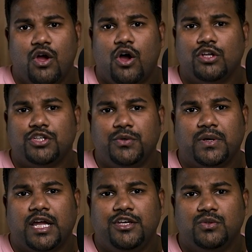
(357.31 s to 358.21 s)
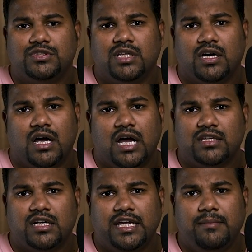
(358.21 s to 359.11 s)
Also, you can use the
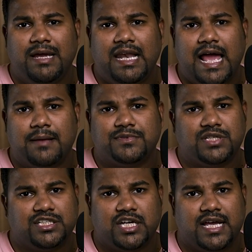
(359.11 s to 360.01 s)
other email apps such